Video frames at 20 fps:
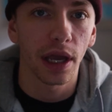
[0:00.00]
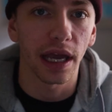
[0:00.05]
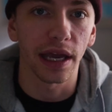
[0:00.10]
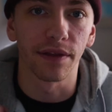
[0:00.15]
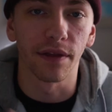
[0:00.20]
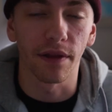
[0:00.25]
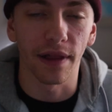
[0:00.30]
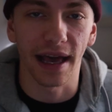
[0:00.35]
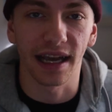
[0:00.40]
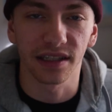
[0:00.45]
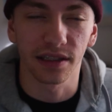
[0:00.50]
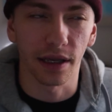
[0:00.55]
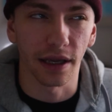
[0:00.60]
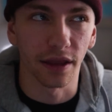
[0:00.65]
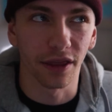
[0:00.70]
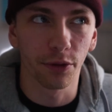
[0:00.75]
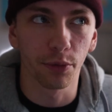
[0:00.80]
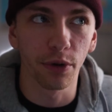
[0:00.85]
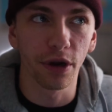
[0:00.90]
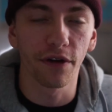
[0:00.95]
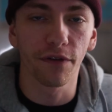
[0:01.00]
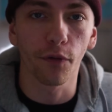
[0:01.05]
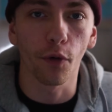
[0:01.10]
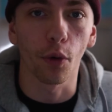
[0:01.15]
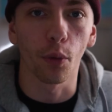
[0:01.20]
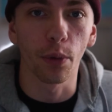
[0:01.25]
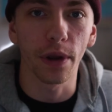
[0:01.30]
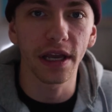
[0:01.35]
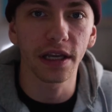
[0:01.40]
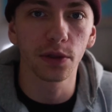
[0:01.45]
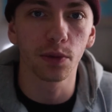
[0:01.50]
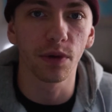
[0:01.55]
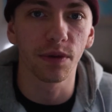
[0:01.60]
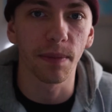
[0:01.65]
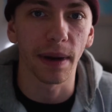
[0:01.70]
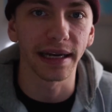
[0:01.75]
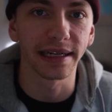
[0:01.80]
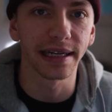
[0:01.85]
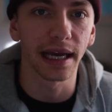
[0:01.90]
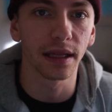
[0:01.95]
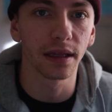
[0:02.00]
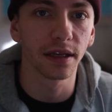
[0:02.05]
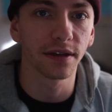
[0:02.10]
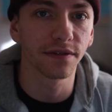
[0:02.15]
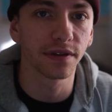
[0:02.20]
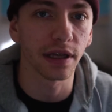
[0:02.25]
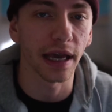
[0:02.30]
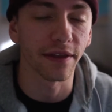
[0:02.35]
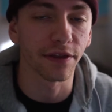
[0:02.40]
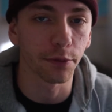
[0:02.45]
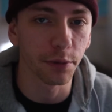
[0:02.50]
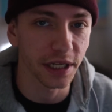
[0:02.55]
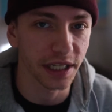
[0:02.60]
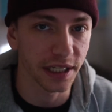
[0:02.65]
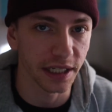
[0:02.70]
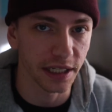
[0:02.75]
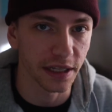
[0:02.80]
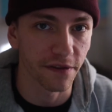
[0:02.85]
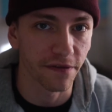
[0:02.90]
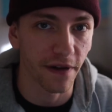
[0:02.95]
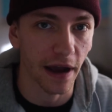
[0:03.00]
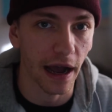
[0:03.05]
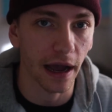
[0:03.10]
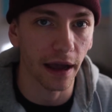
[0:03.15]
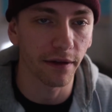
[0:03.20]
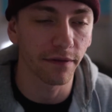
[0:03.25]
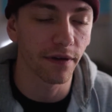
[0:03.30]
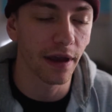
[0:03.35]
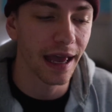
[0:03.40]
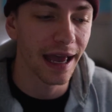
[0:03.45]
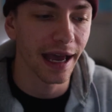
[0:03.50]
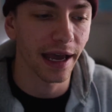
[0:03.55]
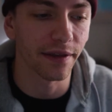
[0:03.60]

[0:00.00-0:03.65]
in the last like three to four weeks with my deadlifts at 365